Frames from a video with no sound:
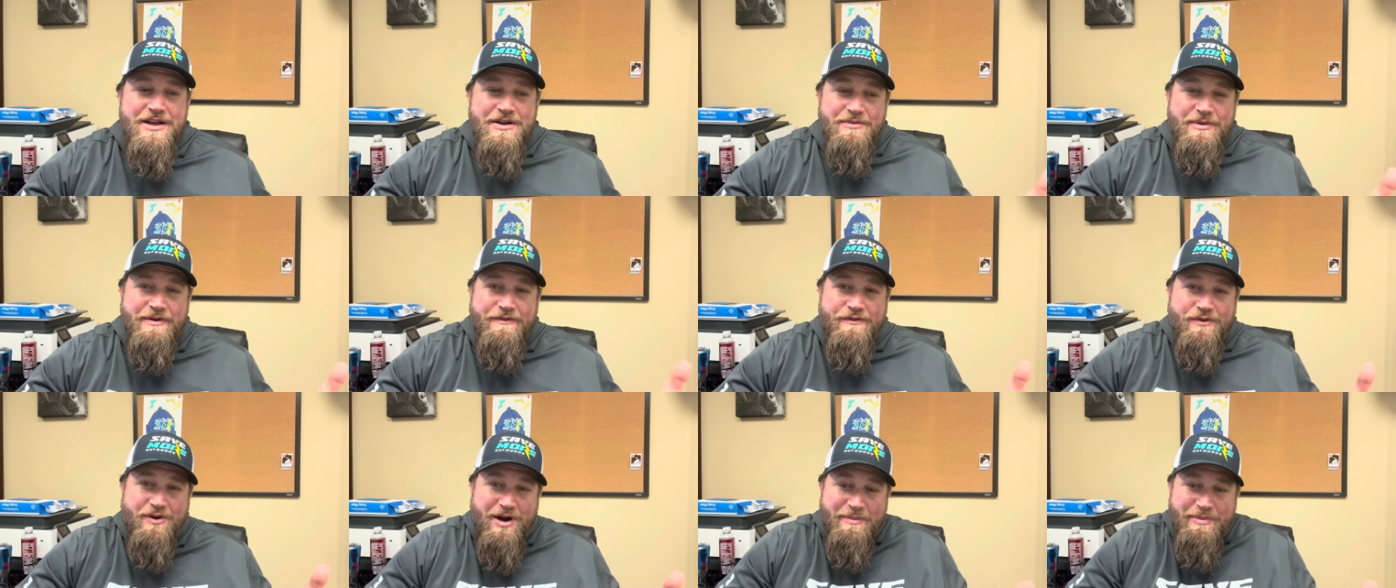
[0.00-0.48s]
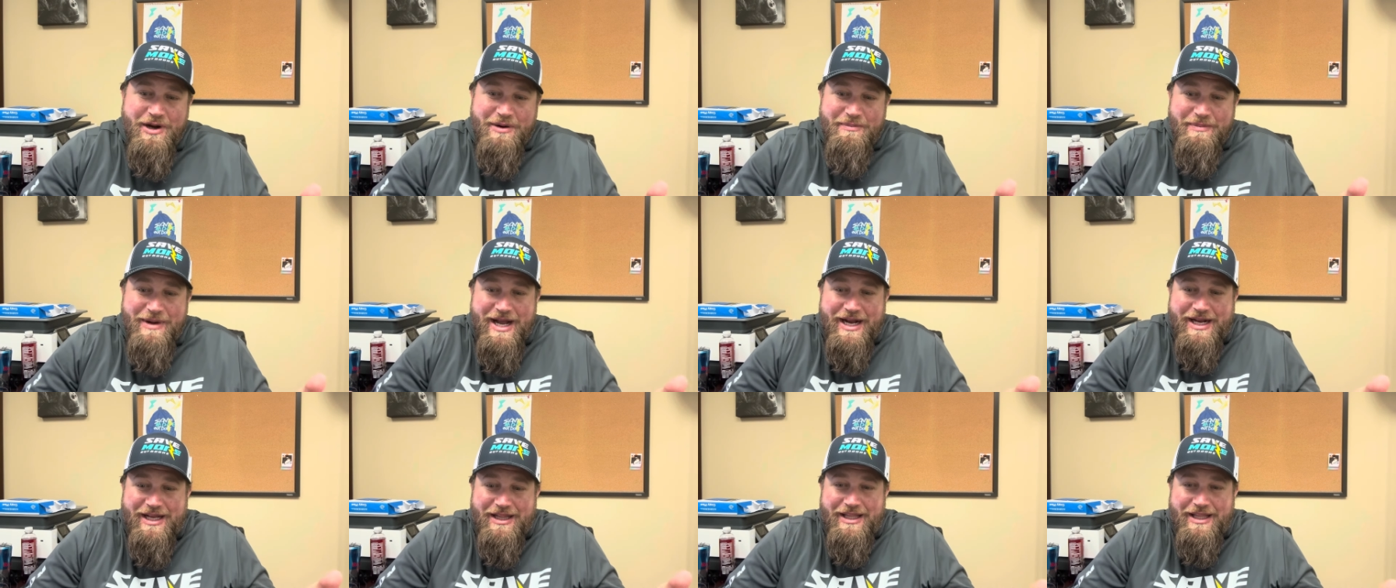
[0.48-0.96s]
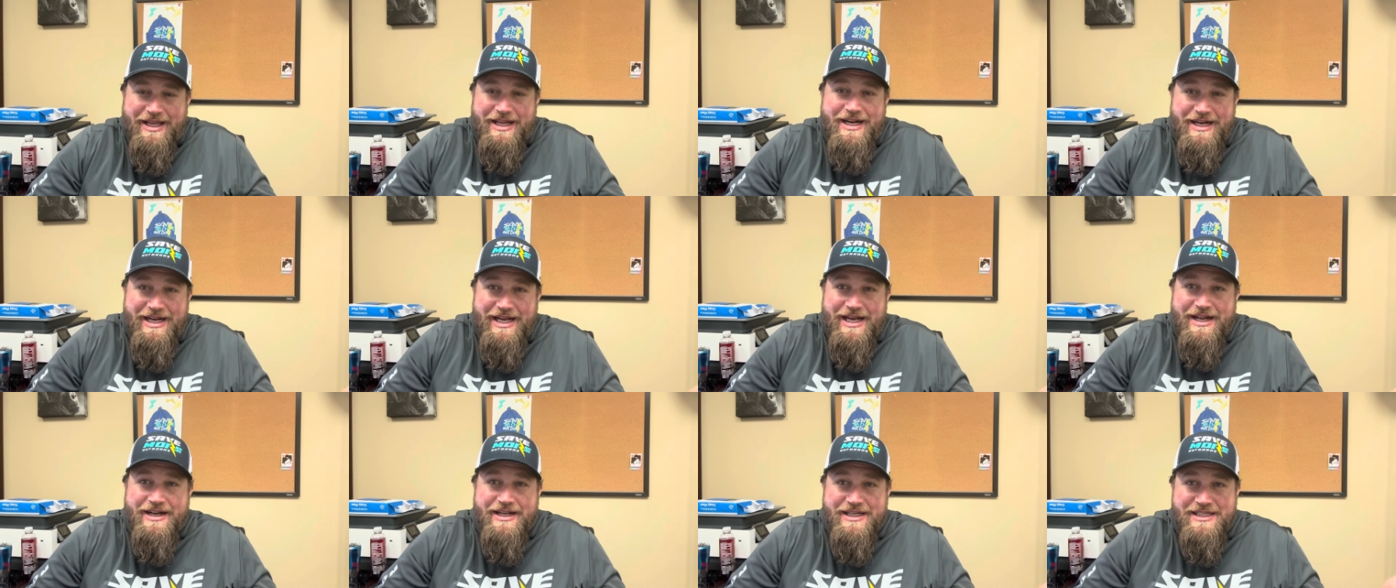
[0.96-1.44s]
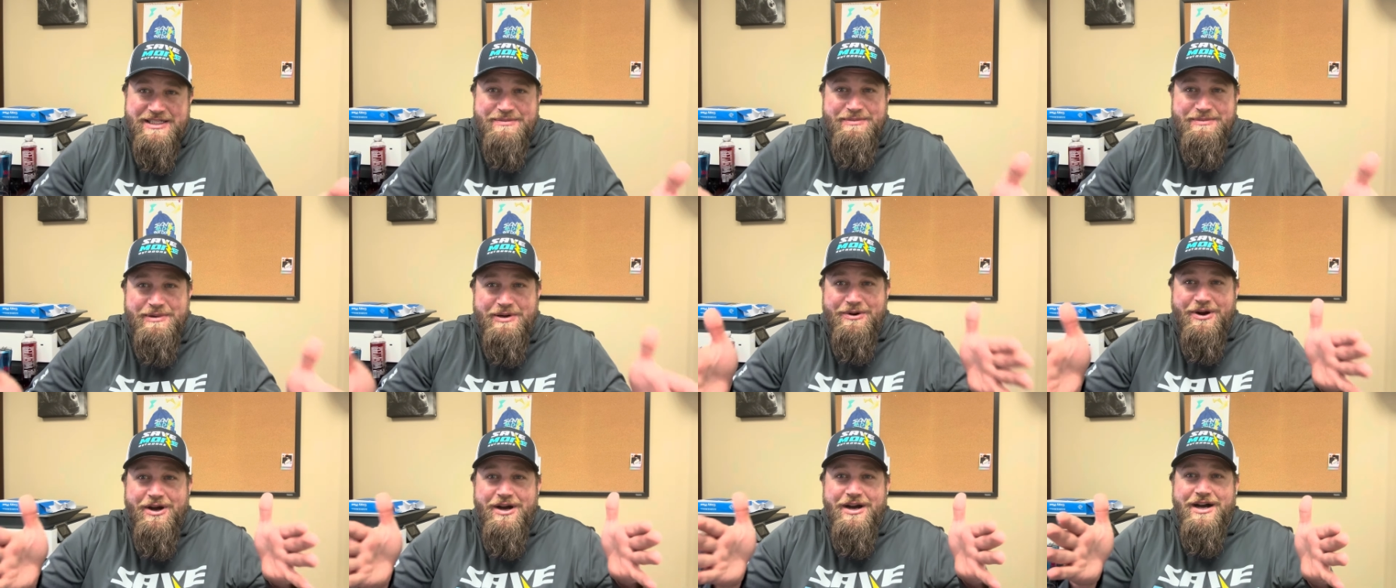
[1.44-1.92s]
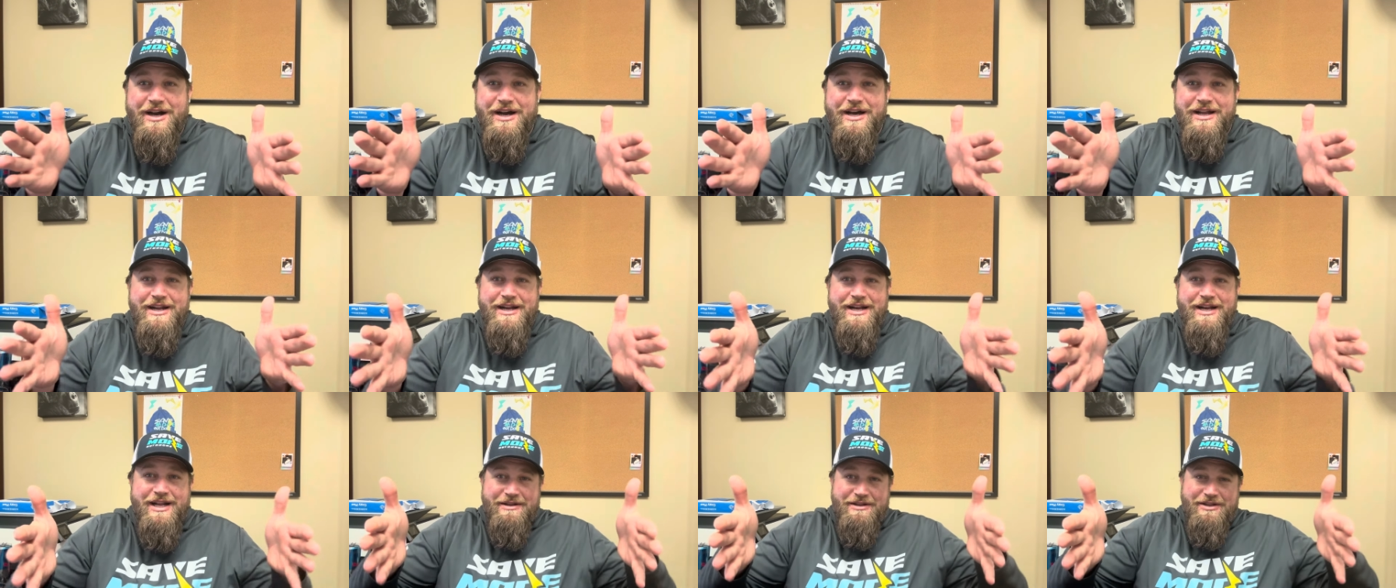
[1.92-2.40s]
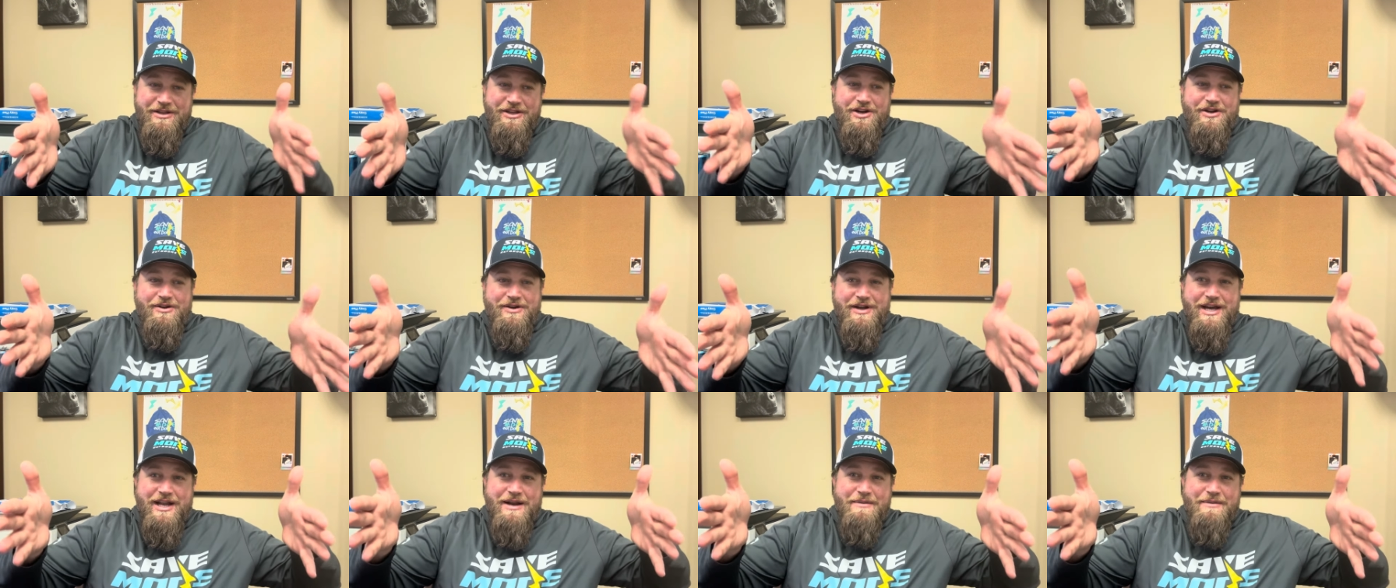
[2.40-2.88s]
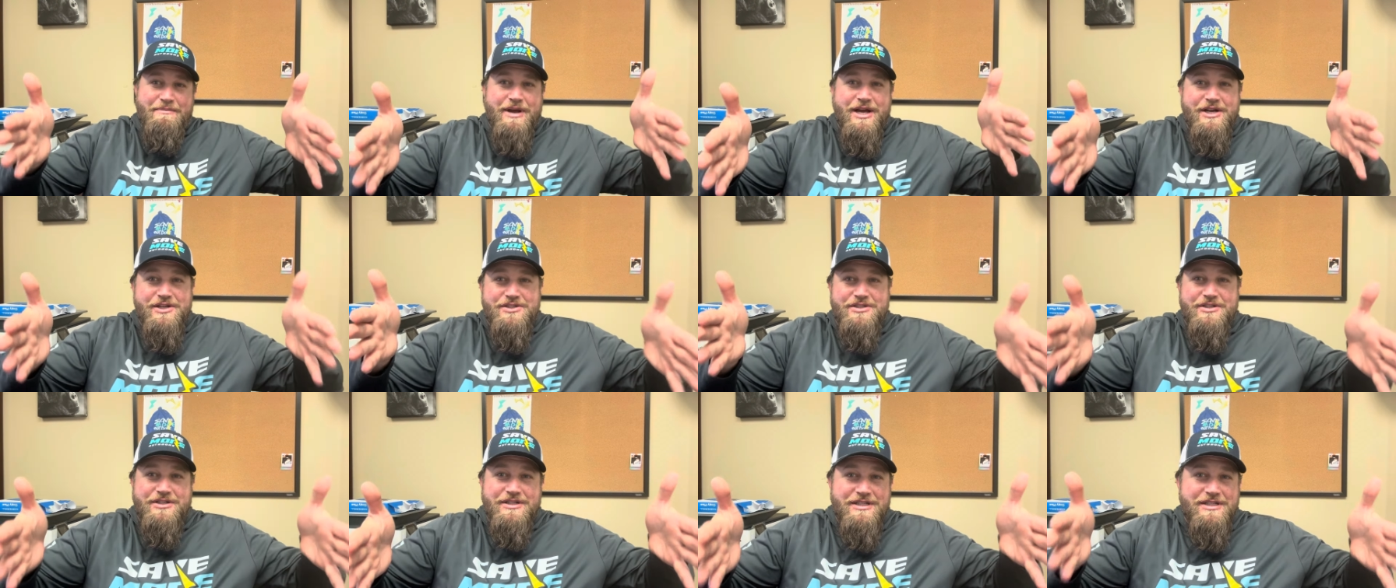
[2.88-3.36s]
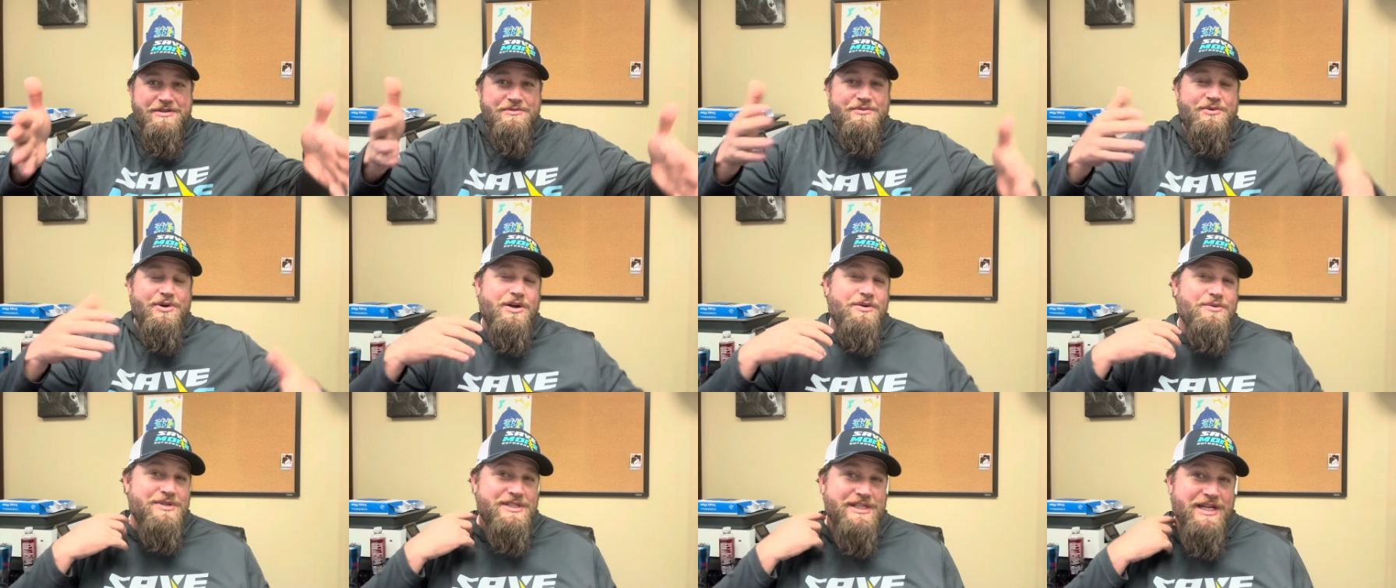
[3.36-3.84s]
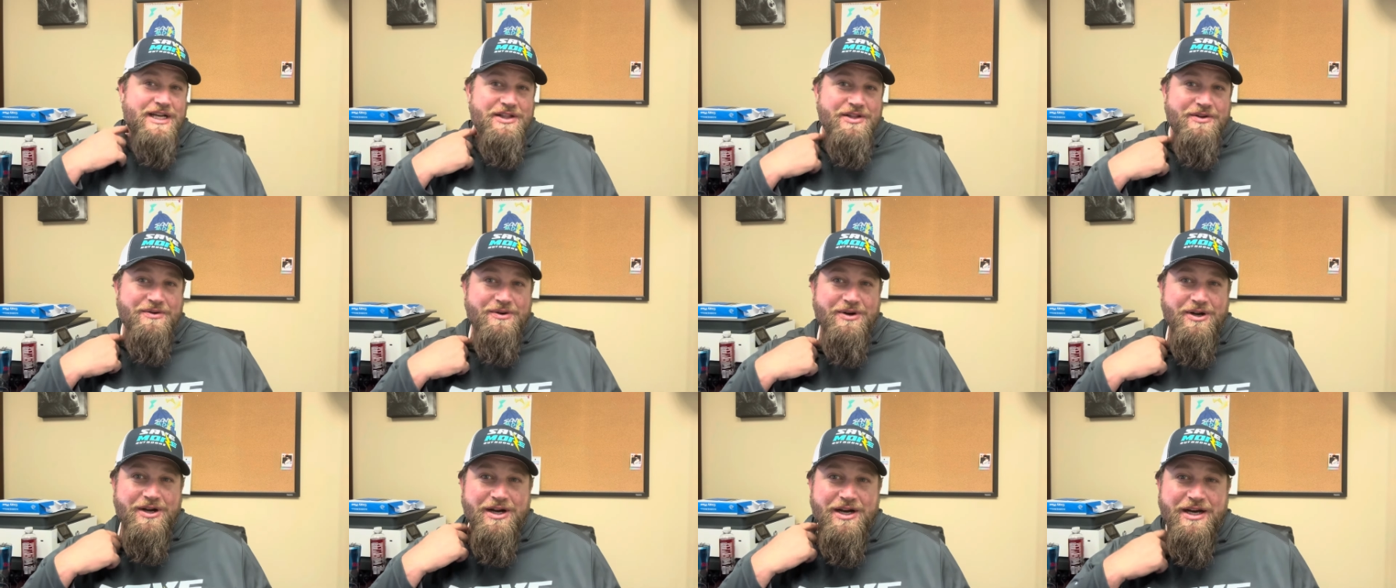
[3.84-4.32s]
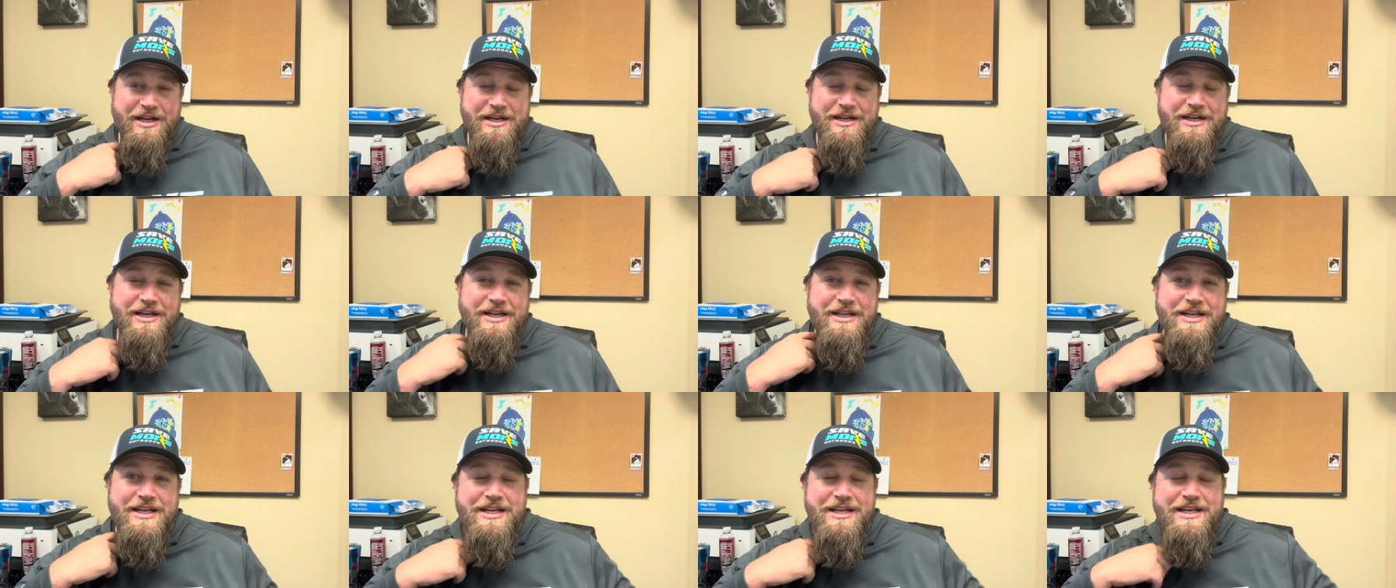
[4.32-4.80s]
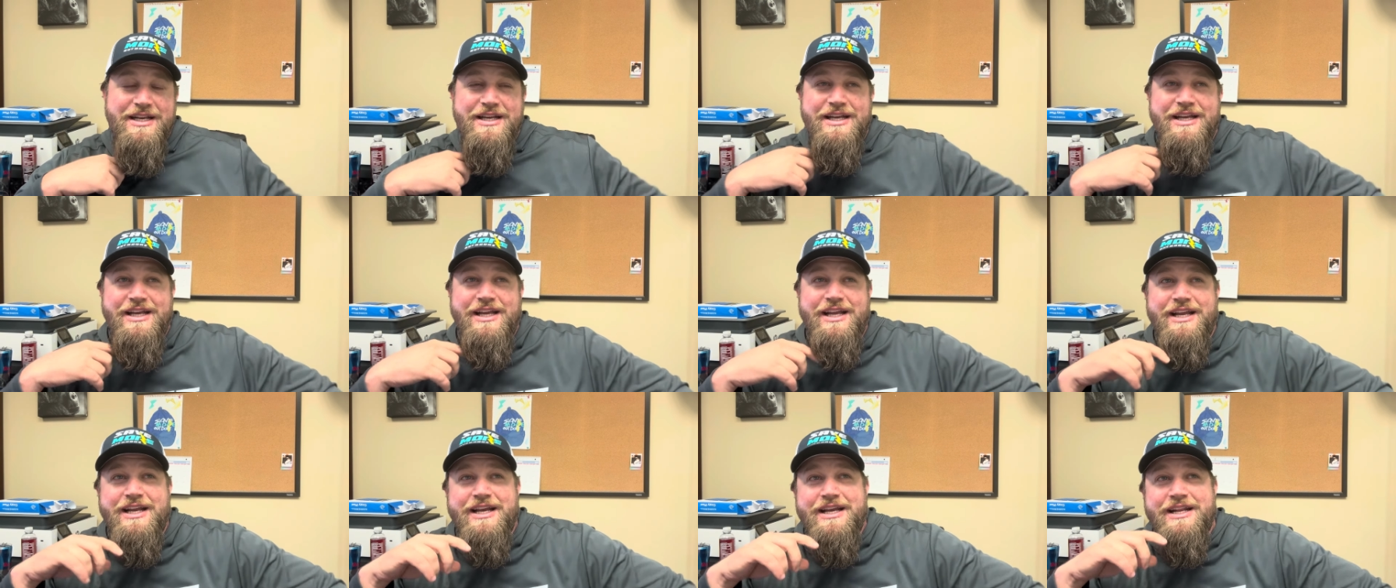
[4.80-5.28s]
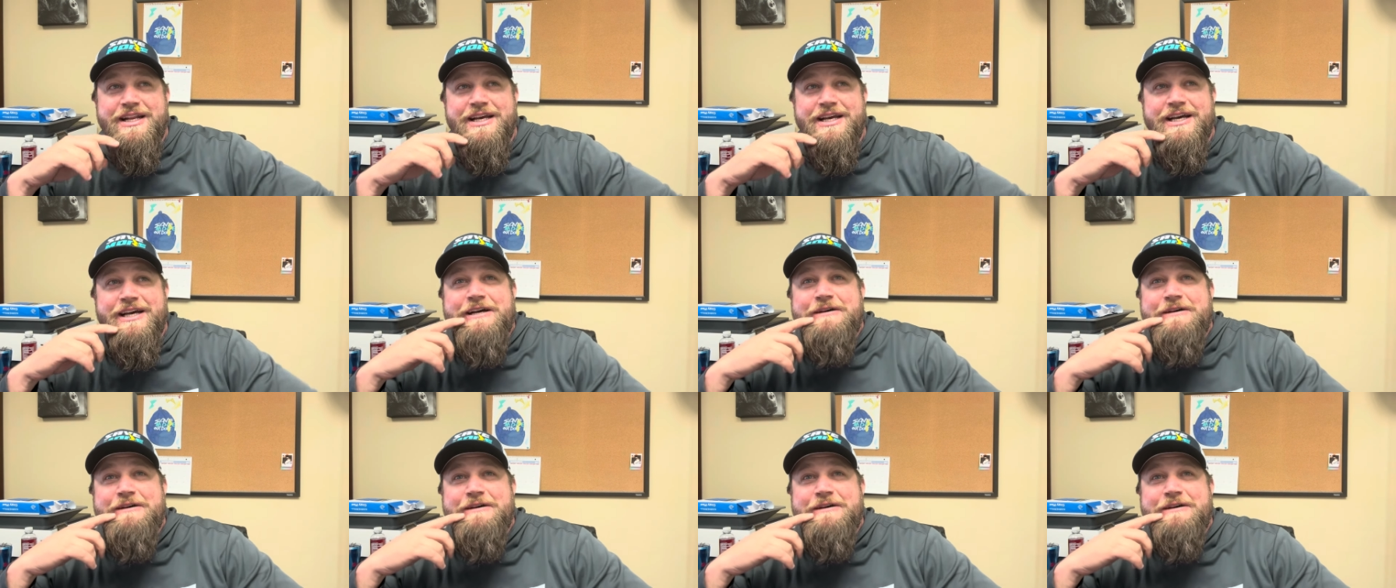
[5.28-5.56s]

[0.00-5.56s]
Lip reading: Before I put it back, I laid it down next to my rod, and I, you know, kind of measured where it was at in the rod. And